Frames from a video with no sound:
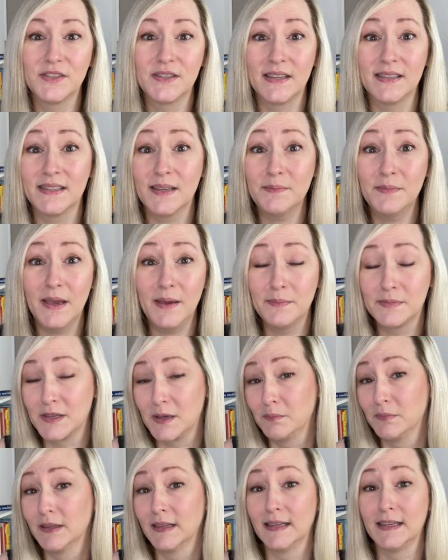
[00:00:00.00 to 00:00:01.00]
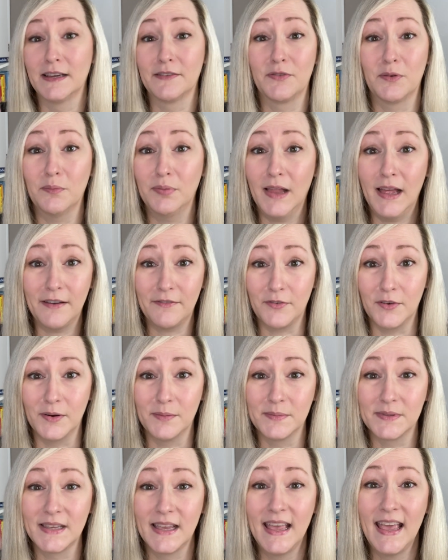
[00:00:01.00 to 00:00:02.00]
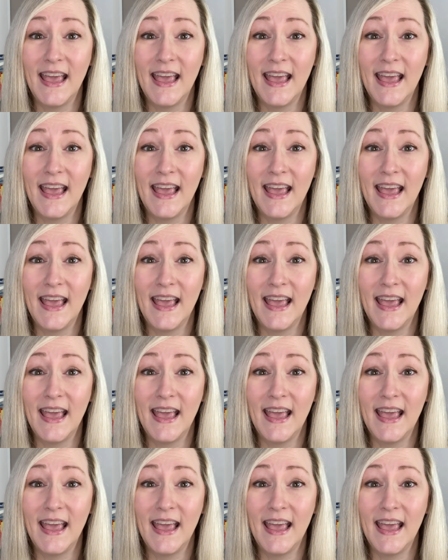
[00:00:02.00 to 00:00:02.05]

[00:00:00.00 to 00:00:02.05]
and sometimes completely different platforms.